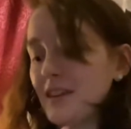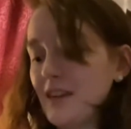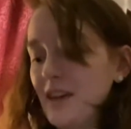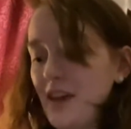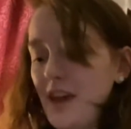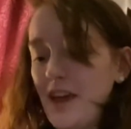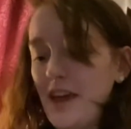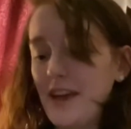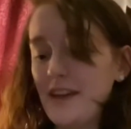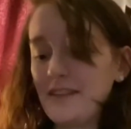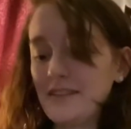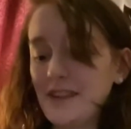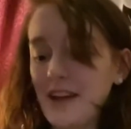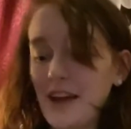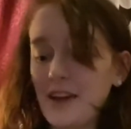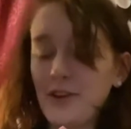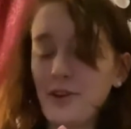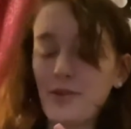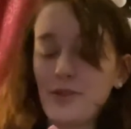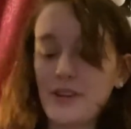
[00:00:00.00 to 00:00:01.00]
And
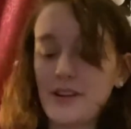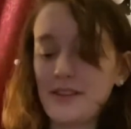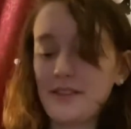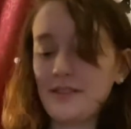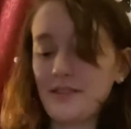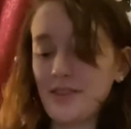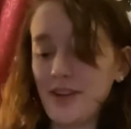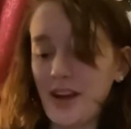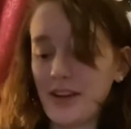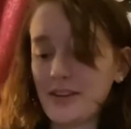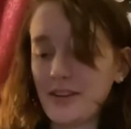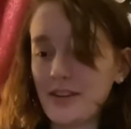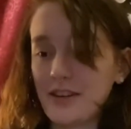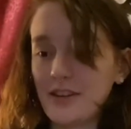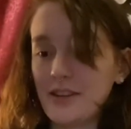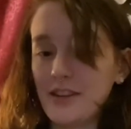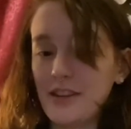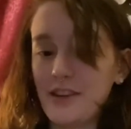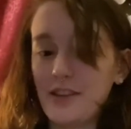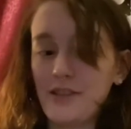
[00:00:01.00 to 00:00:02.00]
I know that it's
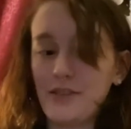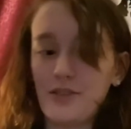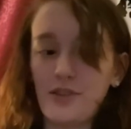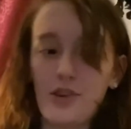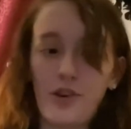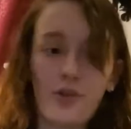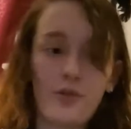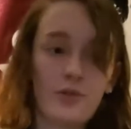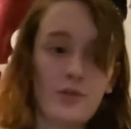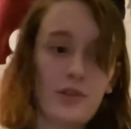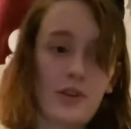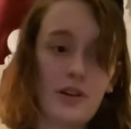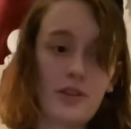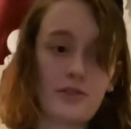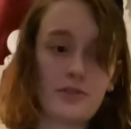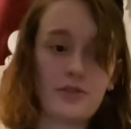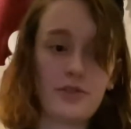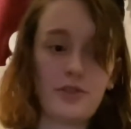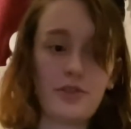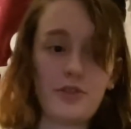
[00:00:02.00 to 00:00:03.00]
technically no
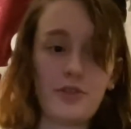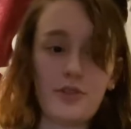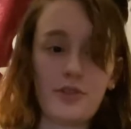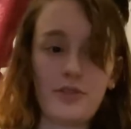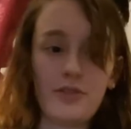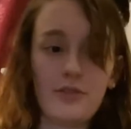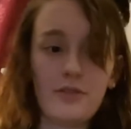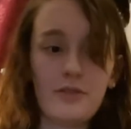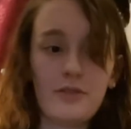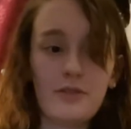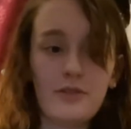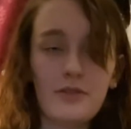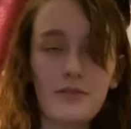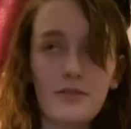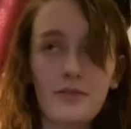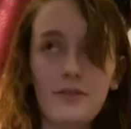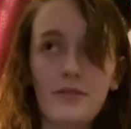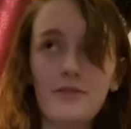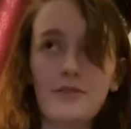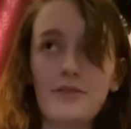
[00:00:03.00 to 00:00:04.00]
longer
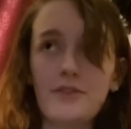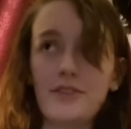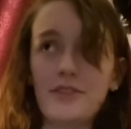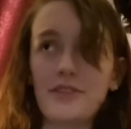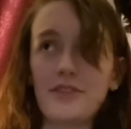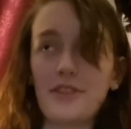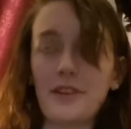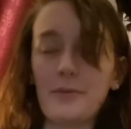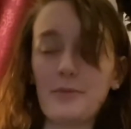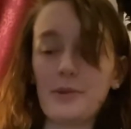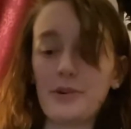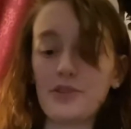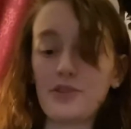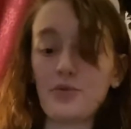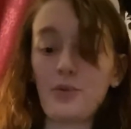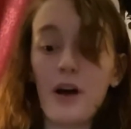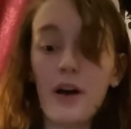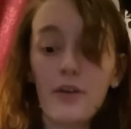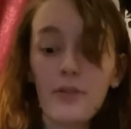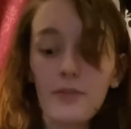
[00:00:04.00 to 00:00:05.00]
December
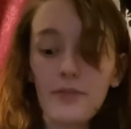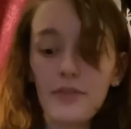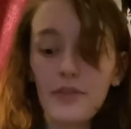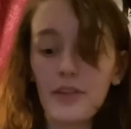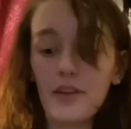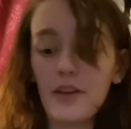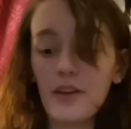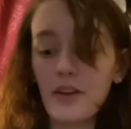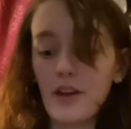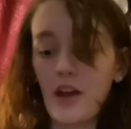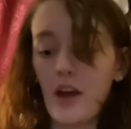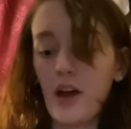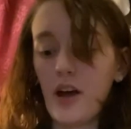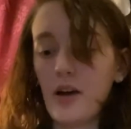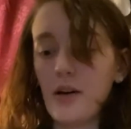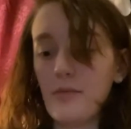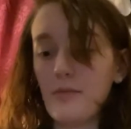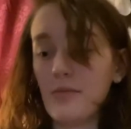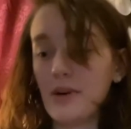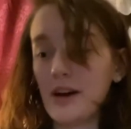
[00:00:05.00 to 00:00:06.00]
12th,
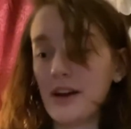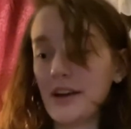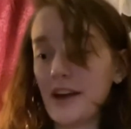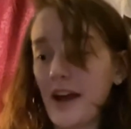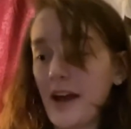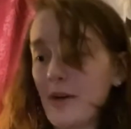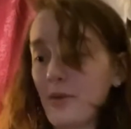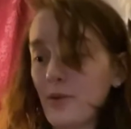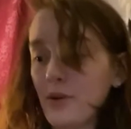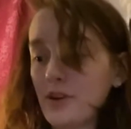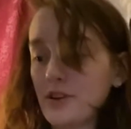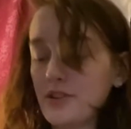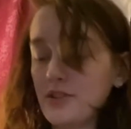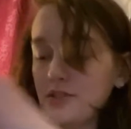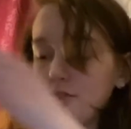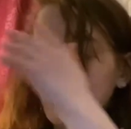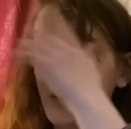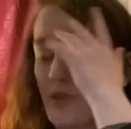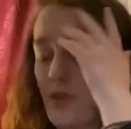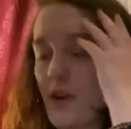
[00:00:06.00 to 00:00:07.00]
but I wanted
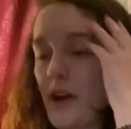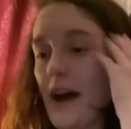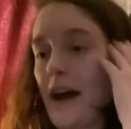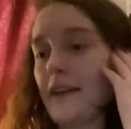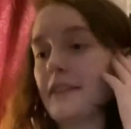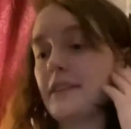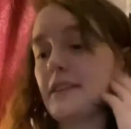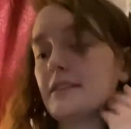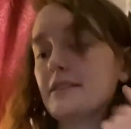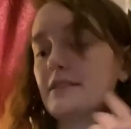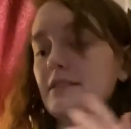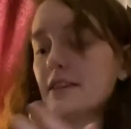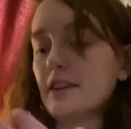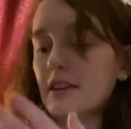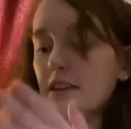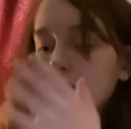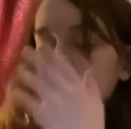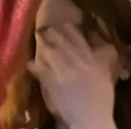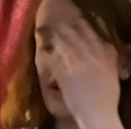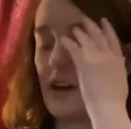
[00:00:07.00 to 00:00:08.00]
to add this
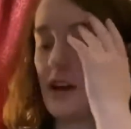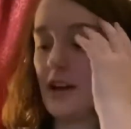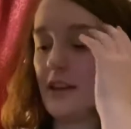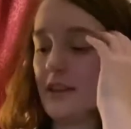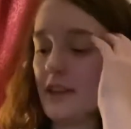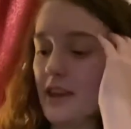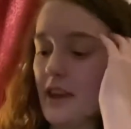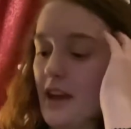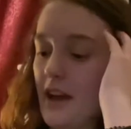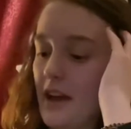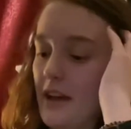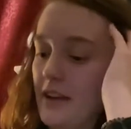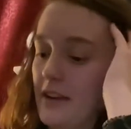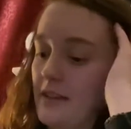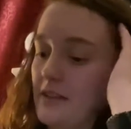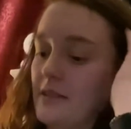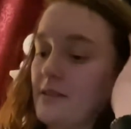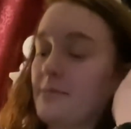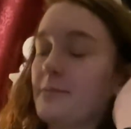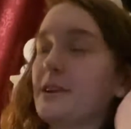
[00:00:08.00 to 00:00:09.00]
in at the
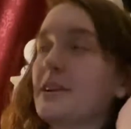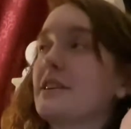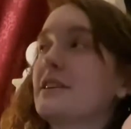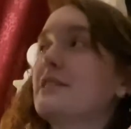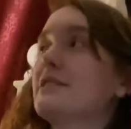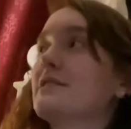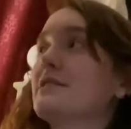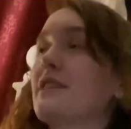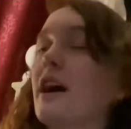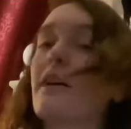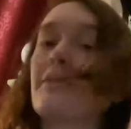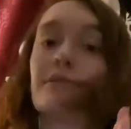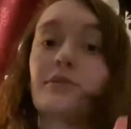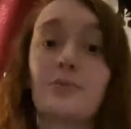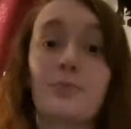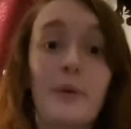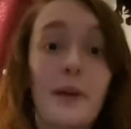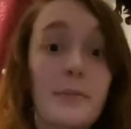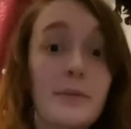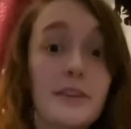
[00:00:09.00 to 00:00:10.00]
end because I was
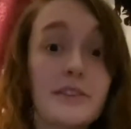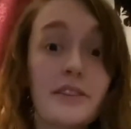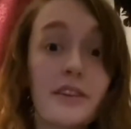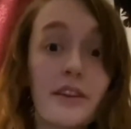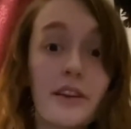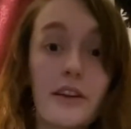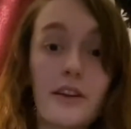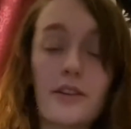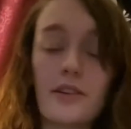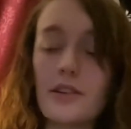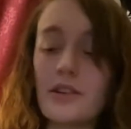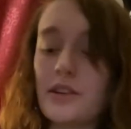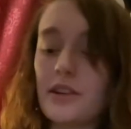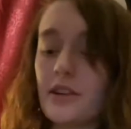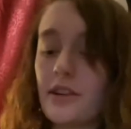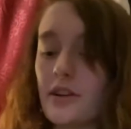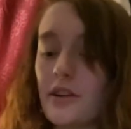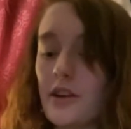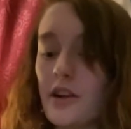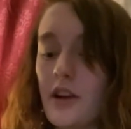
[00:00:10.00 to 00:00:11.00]
babysitting
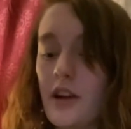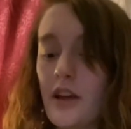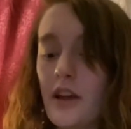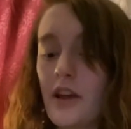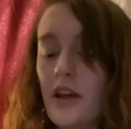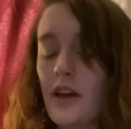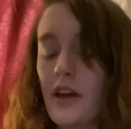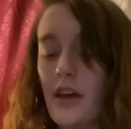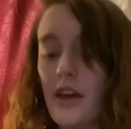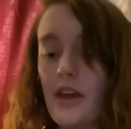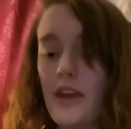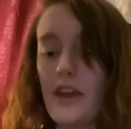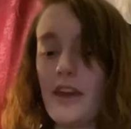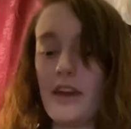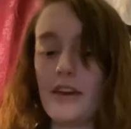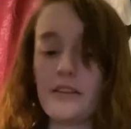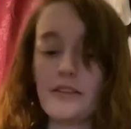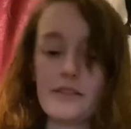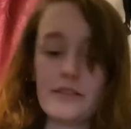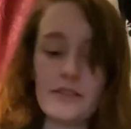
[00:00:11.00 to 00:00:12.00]
earlier,
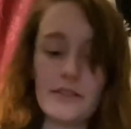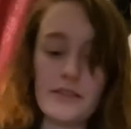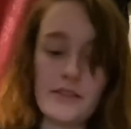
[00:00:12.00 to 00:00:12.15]
and